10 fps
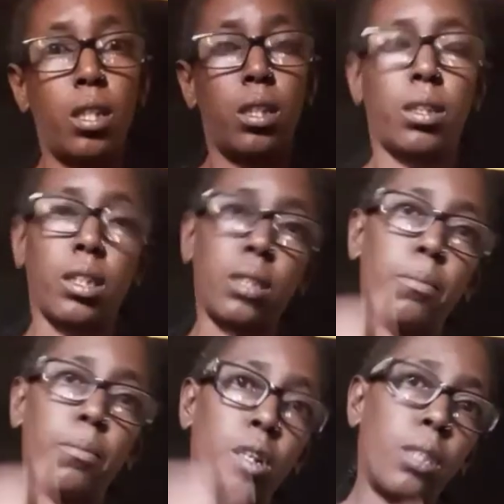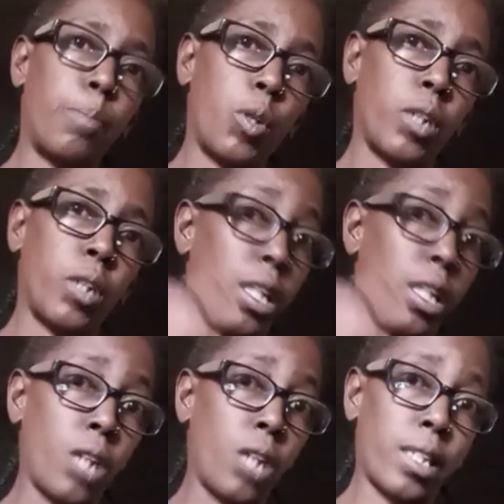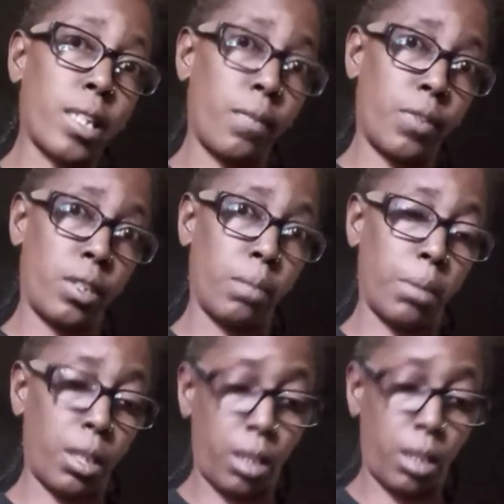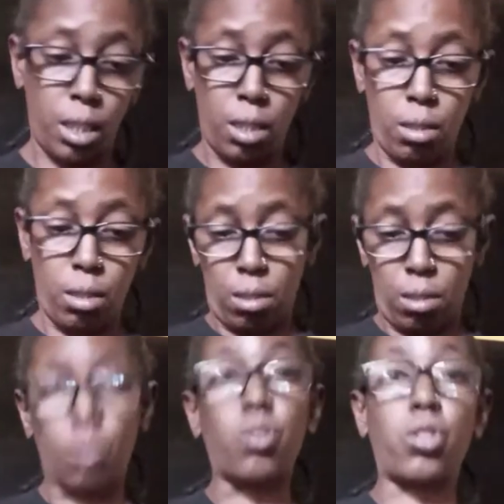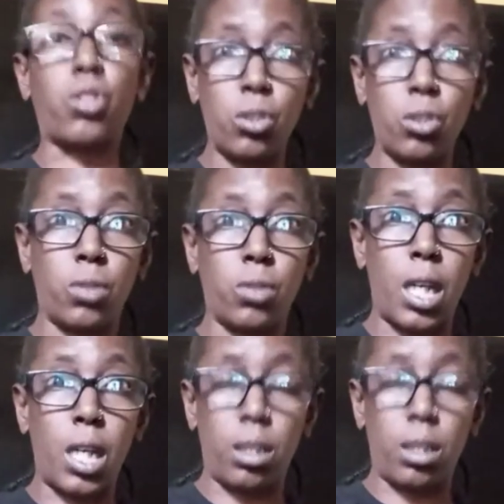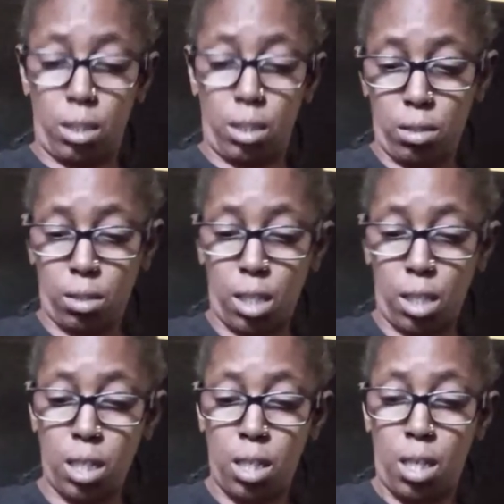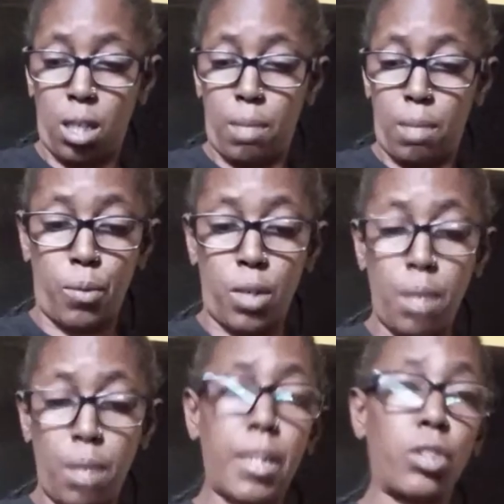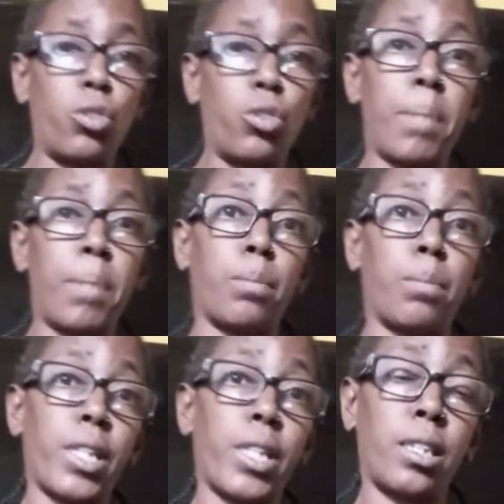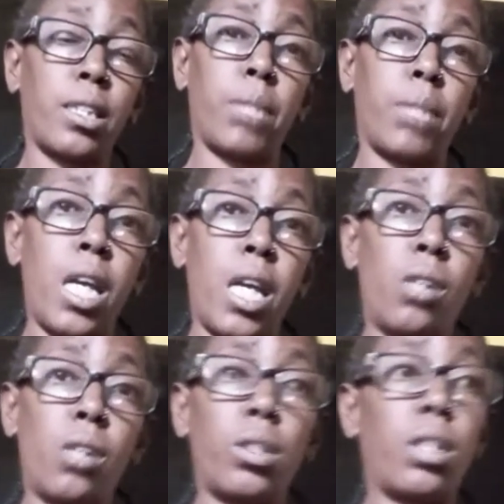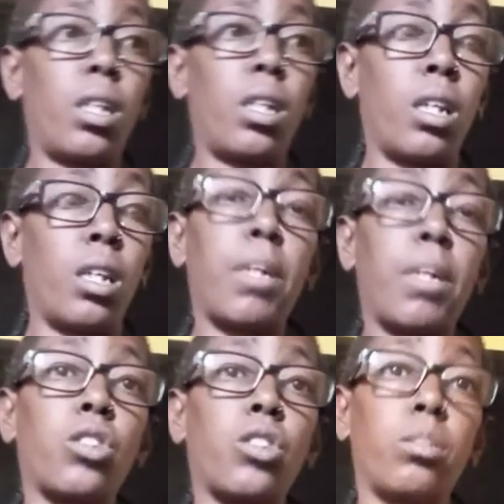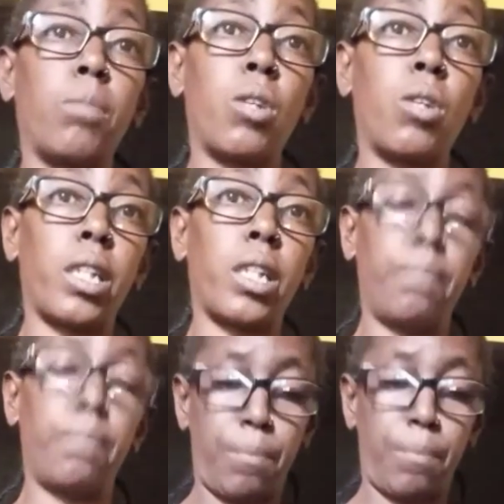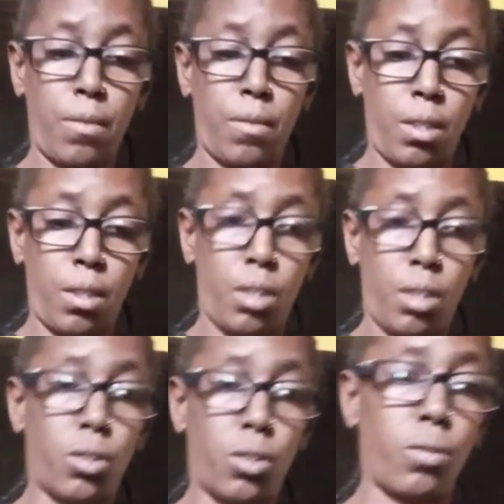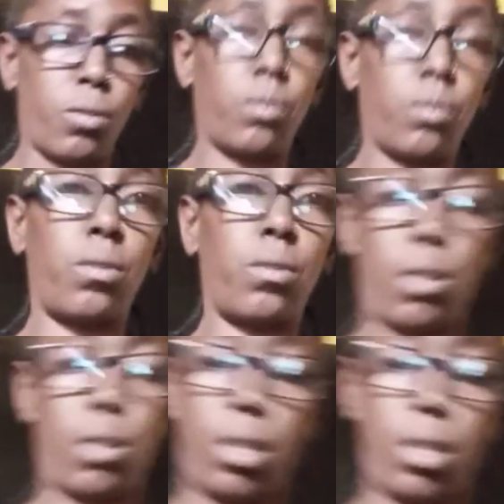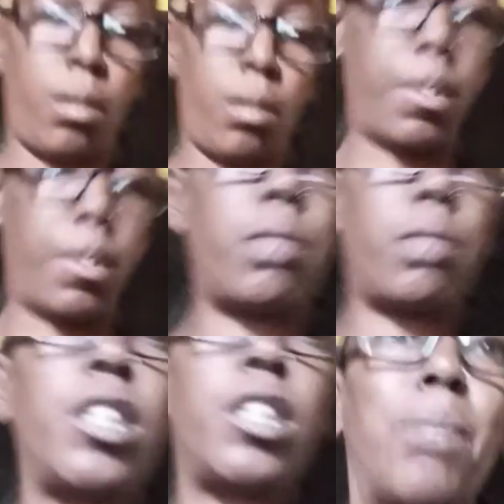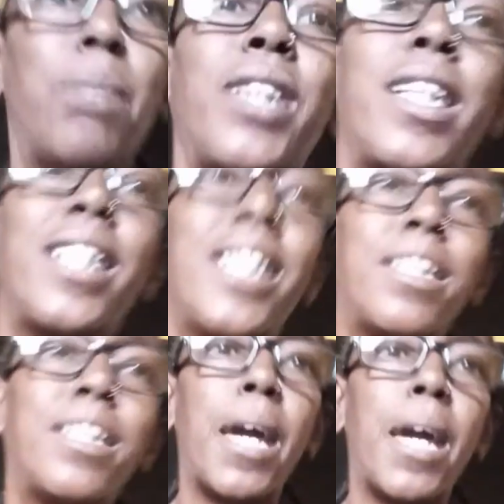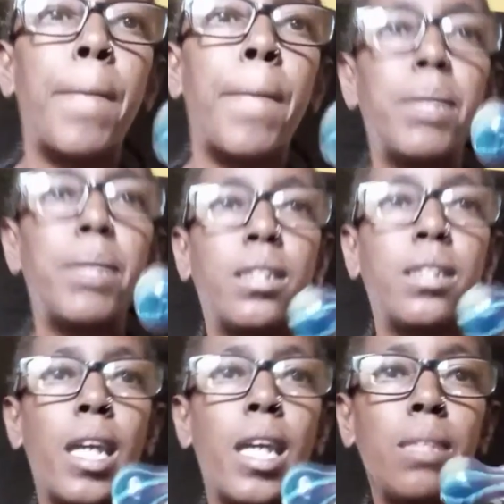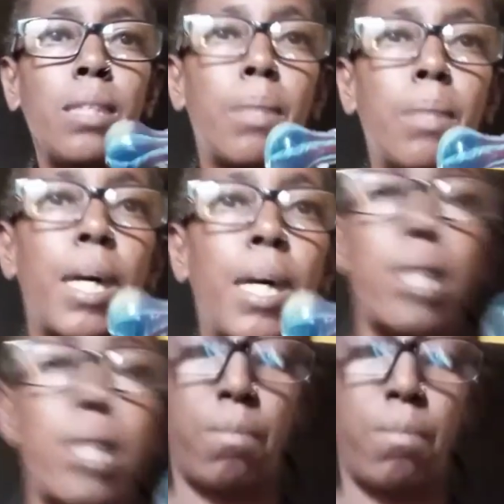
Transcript: Because I'm all up on it and you guys can't see me. So, excuse that. Okay? But I'm about to do, I'm about to break some down, and I'm about to smoke it. So, I'm about to be smoking it in this bad baby today, my pipe.